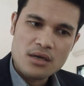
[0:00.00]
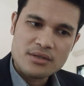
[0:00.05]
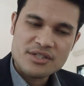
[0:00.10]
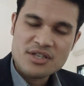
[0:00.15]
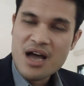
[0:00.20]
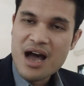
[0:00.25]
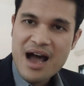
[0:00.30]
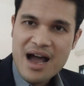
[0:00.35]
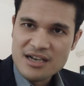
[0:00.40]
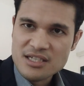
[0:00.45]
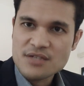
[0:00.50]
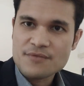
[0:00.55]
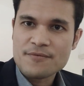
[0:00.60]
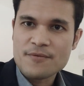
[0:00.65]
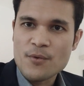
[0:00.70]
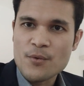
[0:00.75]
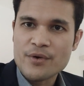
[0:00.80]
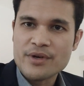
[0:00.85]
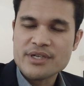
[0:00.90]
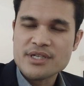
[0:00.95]
task
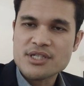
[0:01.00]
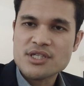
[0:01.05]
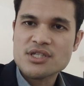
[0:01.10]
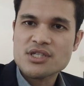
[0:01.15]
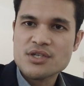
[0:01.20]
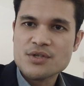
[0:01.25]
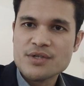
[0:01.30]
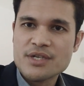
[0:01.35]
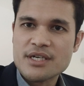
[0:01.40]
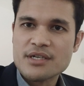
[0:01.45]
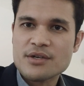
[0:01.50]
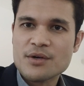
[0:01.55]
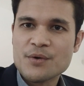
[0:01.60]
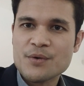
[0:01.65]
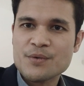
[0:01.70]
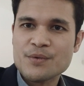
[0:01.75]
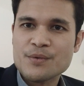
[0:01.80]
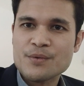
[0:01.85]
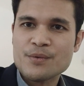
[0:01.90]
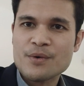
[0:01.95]
for the student
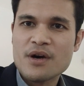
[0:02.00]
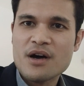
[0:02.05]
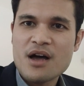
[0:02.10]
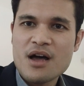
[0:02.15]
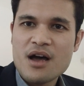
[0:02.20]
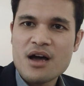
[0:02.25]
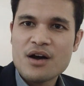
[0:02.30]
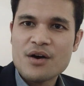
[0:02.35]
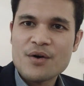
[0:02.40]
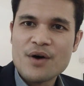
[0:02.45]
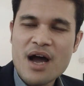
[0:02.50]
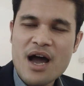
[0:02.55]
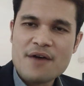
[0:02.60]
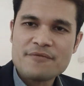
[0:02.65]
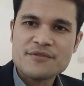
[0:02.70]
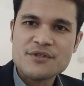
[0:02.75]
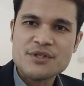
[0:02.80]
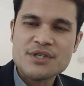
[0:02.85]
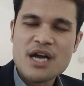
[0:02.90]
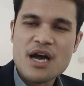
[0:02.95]
who
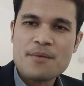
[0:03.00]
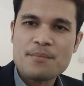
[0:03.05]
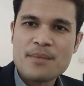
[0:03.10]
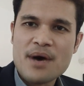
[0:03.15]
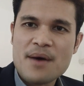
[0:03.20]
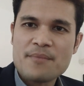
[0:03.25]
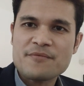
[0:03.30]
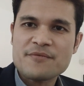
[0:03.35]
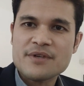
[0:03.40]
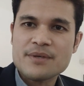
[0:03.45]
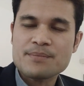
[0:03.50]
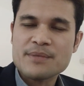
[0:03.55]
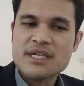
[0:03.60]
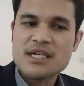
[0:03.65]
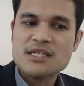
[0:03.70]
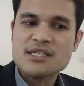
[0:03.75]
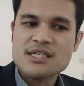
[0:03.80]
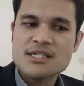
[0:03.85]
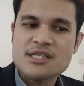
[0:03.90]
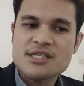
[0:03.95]
have to come up with,
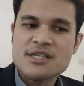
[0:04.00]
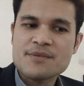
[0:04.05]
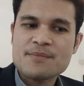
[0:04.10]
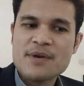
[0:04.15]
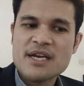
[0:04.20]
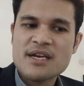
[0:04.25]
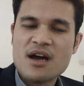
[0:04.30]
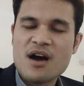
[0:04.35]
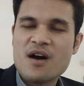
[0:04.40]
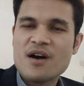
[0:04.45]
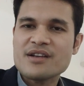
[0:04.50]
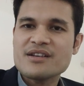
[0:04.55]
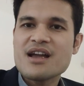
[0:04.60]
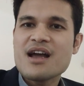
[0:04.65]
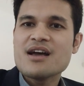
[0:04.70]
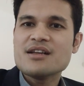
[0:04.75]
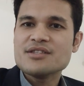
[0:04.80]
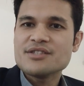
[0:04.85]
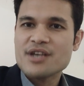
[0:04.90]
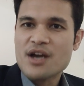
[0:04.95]
because it's depend on
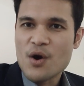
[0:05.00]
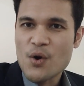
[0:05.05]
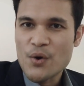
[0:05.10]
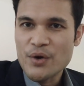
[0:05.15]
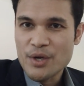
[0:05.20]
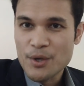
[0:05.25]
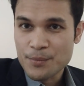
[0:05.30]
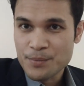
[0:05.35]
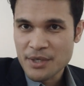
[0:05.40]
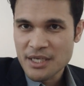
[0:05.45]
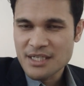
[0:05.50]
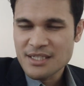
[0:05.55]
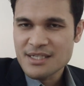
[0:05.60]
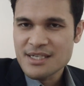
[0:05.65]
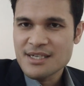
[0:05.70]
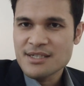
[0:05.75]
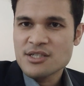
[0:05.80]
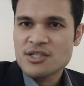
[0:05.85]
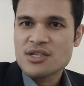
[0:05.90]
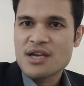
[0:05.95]
their own
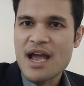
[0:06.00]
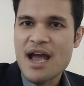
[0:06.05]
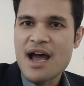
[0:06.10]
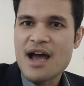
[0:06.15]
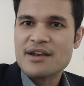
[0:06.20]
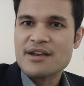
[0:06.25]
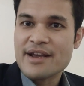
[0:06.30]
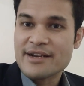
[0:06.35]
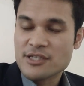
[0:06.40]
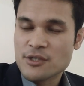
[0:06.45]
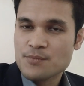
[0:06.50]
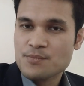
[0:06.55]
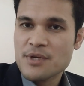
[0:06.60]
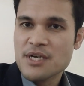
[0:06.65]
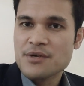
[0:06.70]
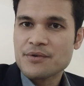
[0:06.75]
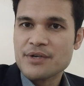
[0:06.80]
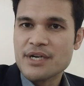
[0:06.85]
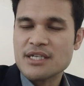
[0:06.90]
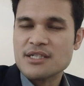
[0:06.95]
opinions and
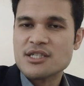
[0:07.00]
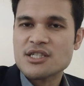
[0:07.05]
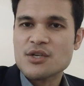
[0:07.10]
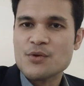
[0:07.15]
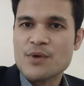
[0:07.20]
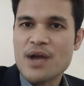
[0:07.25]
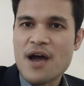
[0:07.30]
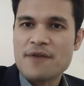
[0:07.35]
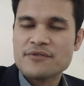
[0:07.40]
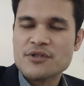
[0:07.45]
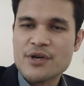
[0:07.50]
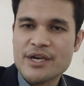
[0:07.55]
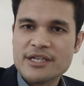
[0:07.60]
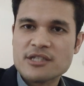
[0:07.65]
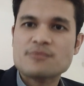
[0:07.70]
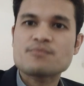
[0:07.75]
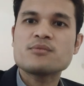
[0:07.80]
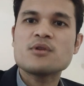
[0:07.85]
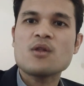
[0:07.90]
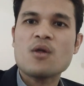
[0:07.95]
experience. So we have to
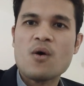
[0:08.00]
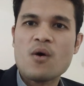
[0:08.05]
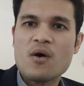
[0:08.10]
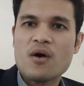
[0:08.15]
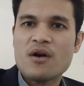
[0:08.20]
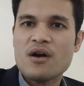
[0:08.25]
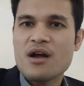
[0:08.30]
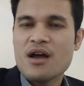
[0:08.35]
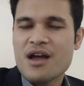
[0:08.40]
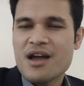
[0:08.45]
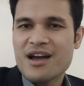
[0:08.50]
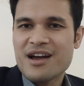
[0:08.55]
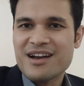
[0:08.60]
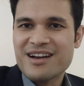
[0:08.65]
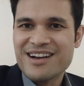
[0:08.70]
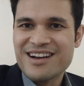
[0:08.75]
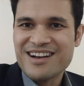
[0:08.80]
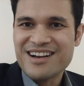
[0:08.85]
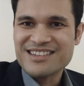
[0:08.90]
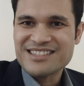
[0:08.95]
explore
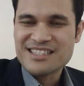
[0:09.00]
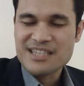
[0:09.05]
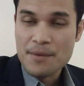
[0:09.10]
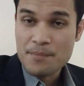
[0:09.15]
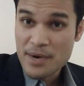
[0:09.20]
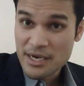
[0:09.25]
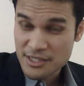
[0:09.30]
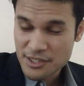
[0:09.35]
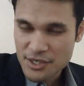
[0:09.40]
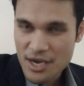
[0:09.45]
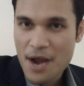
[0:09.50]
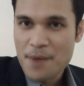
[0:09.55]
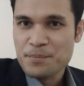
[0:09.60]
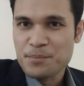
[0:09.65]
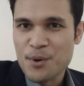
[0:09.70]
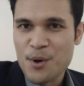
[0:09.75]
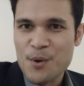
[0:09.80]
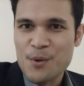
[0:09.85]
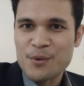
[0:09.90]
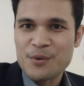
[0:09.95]
some
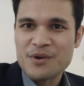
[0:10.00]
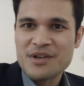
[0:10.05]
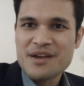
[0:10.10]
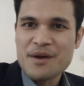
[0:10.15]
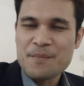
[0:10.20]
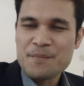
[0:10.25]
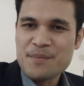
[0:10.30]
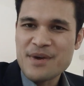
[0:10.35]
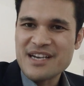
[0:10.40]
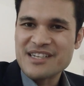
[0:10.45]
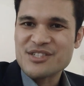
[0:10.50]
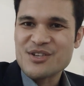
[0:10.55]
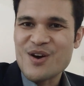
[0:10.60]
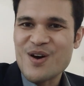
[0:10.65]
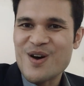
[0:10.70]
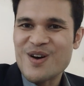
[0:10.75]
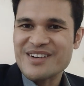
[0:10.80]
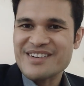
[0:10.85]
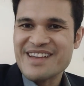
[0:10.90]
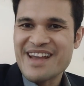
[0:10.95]
example based
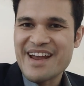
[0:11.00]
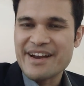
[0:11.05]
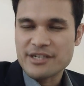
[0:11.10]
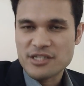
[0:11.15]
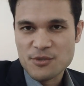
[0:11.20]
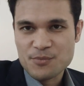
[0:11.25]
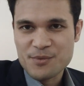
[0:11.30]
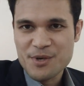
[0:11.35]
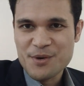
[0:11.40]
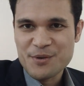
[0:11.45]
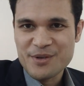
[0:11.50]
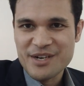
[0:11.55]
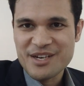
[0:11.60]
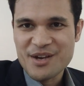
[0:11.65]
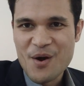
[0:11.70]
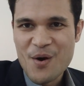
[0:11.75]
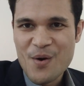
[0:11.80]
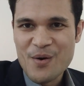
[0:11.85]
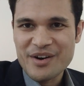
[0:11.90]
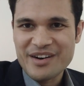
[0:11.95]
on their
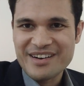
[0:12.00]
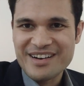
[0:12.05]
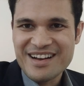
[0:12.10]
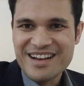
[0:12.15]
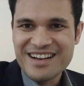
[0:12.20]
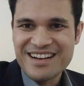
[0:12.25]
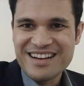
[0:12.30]
experience or